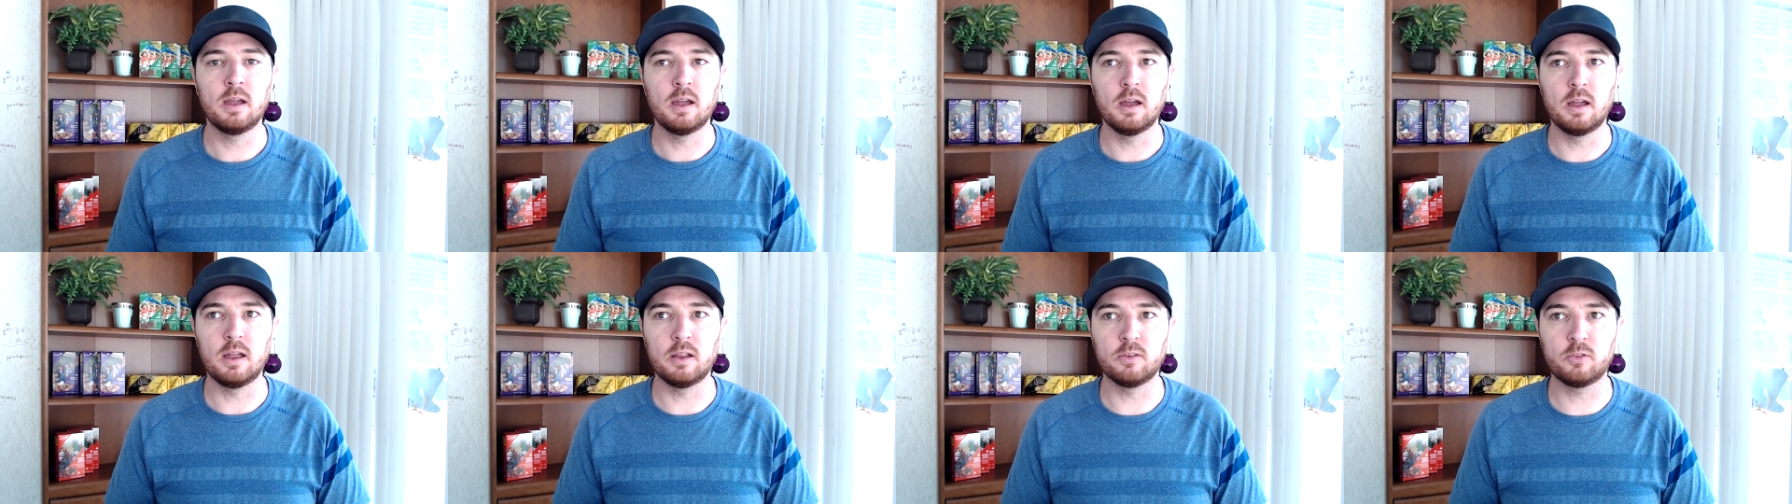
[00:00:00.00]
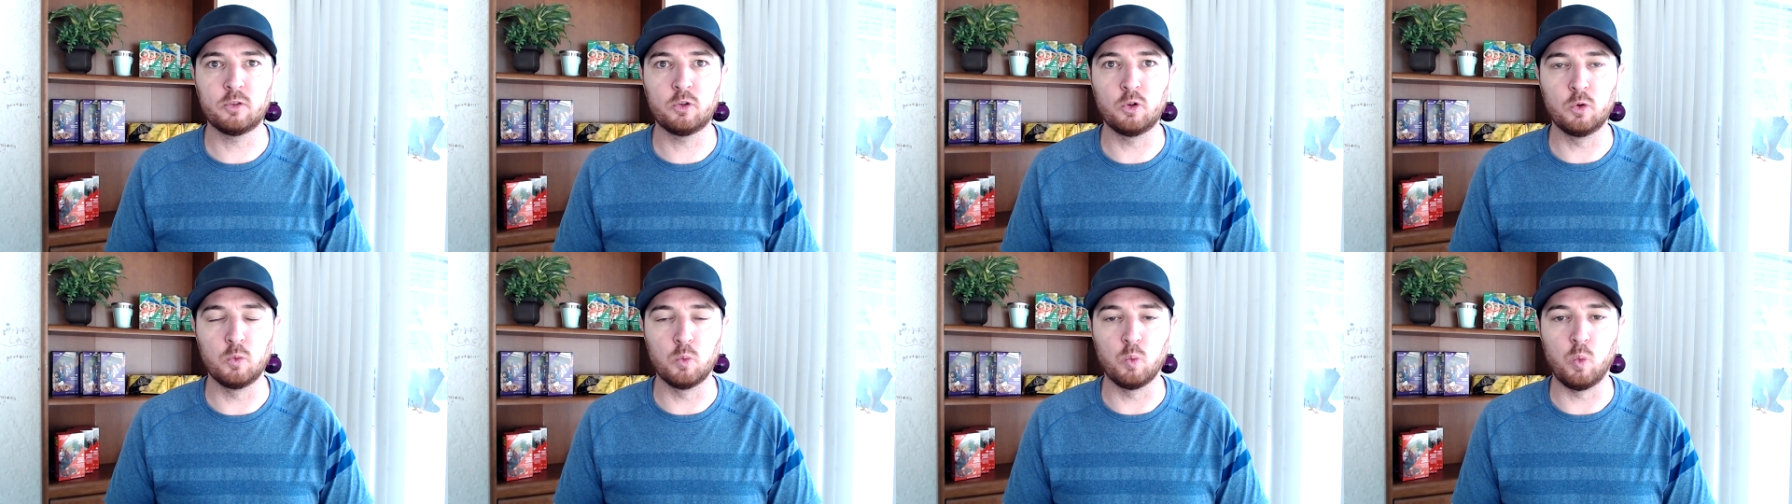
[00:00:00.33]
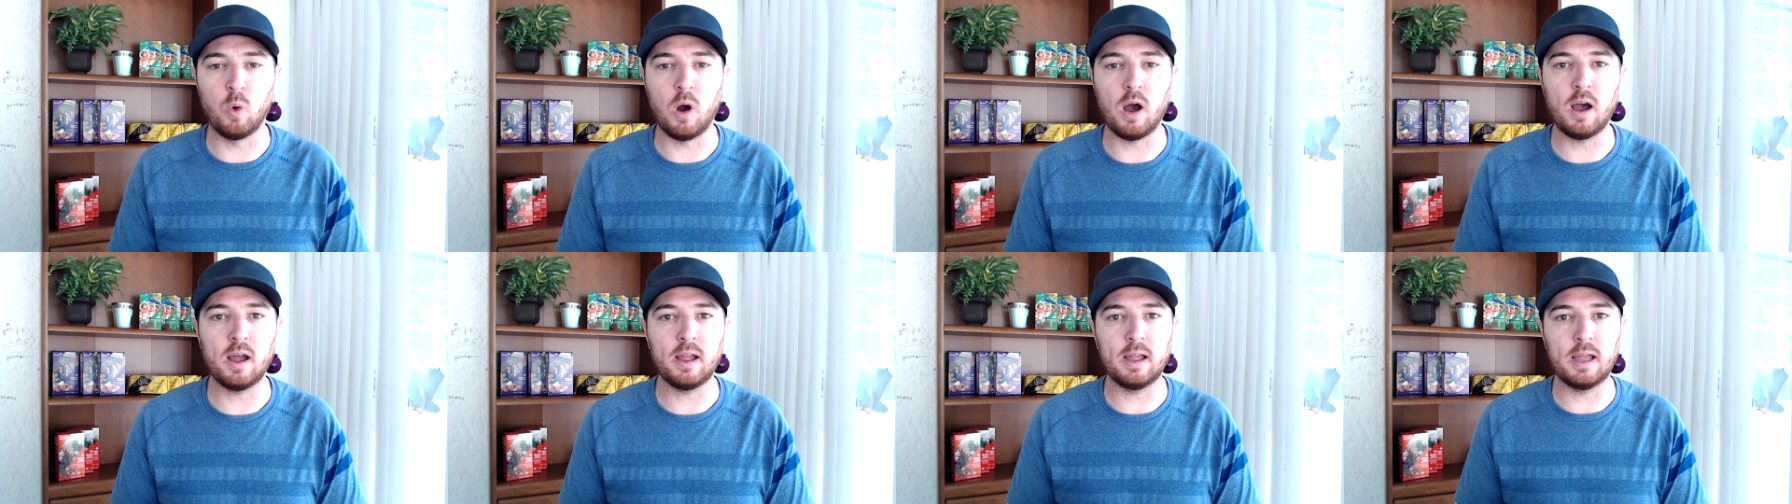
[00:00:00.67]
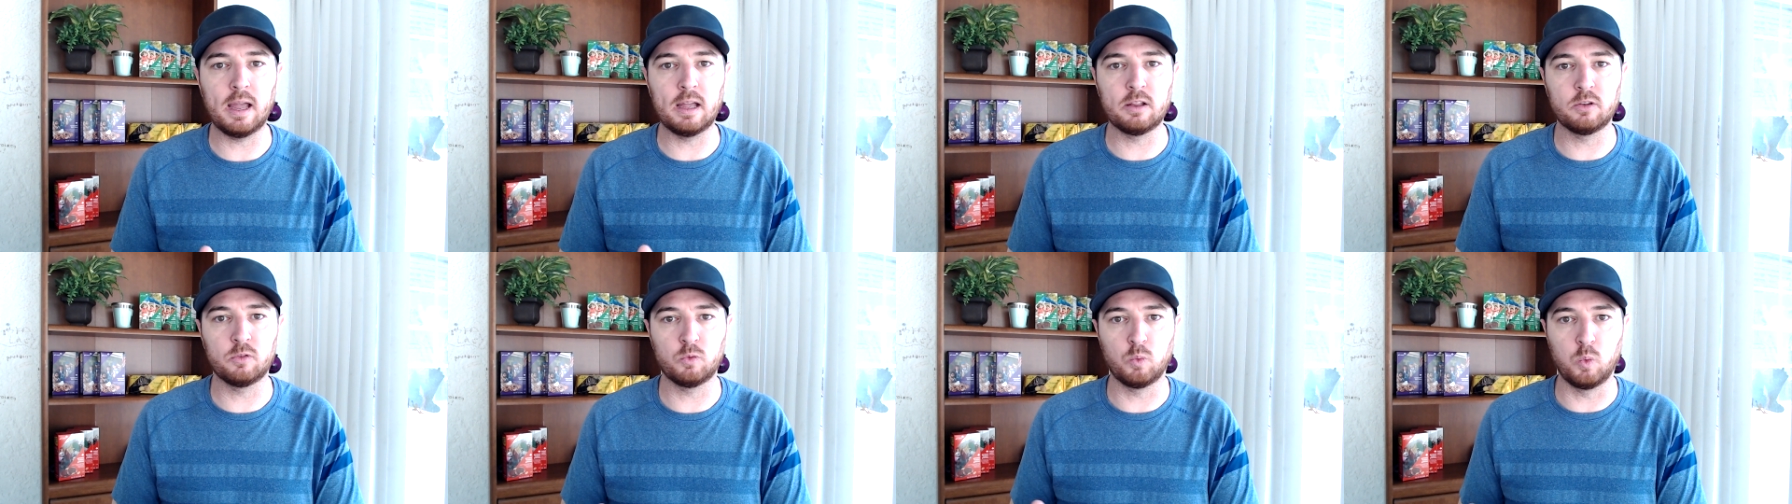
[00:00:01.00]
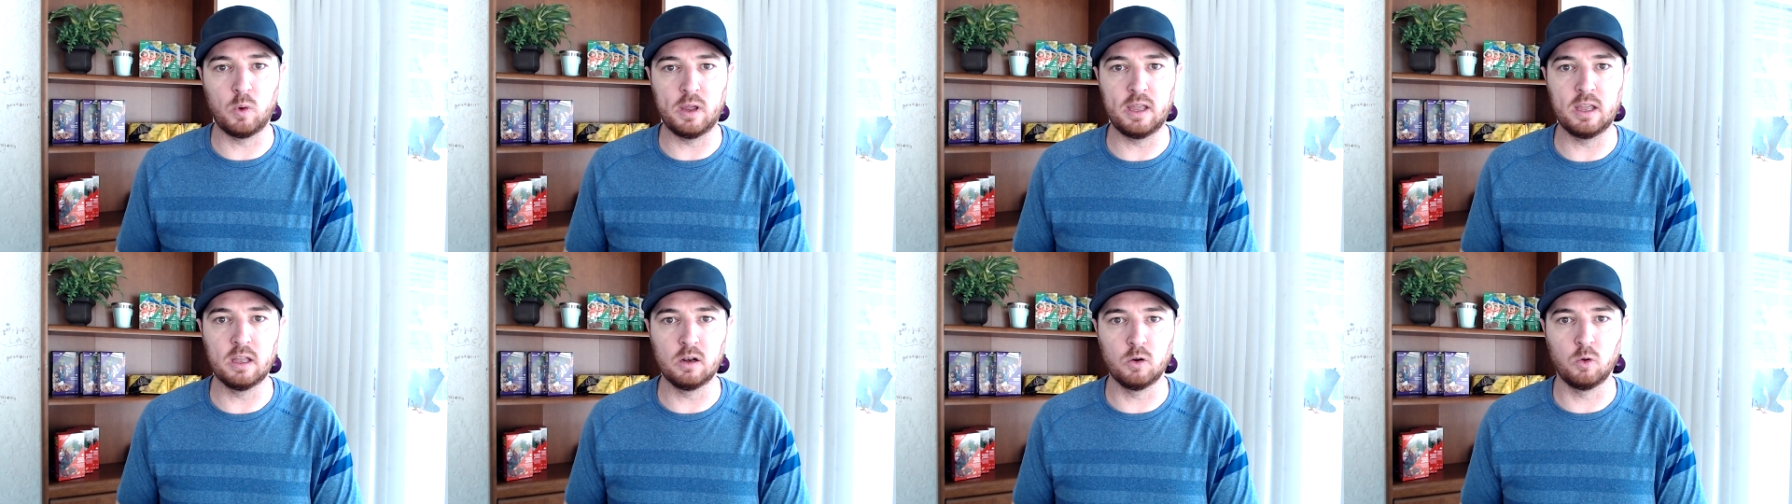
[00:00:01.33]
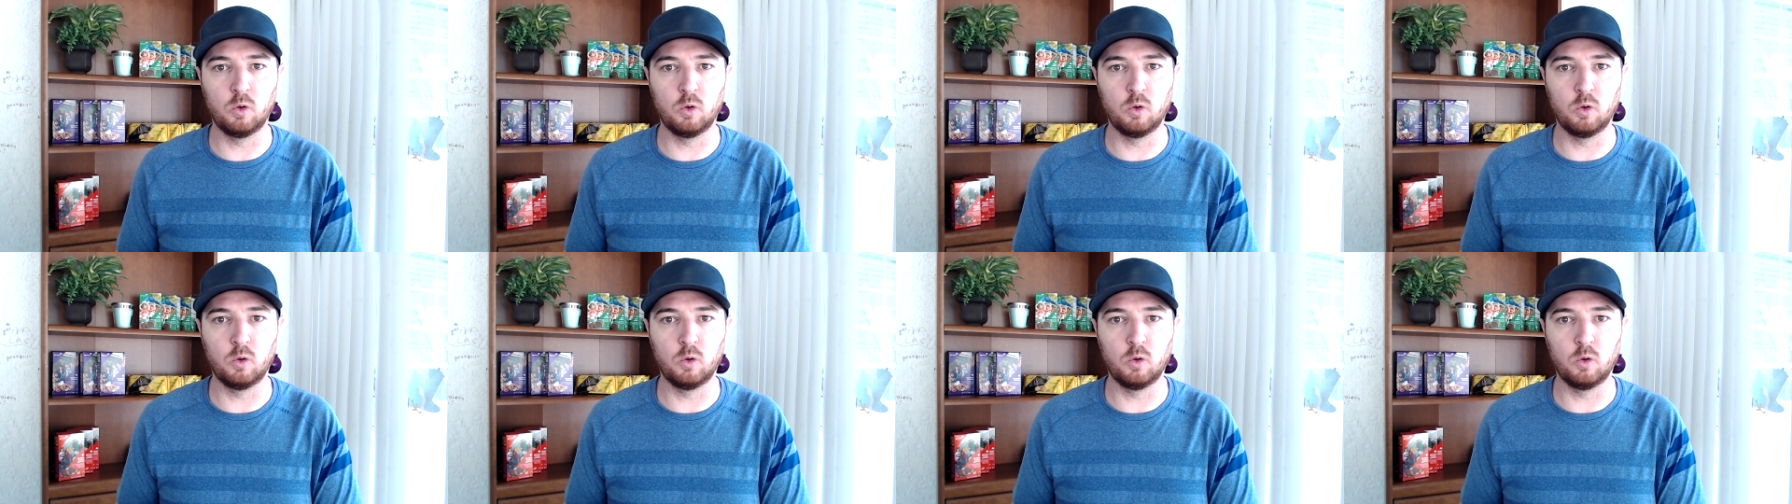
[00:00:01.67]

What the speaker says: as to why, as we get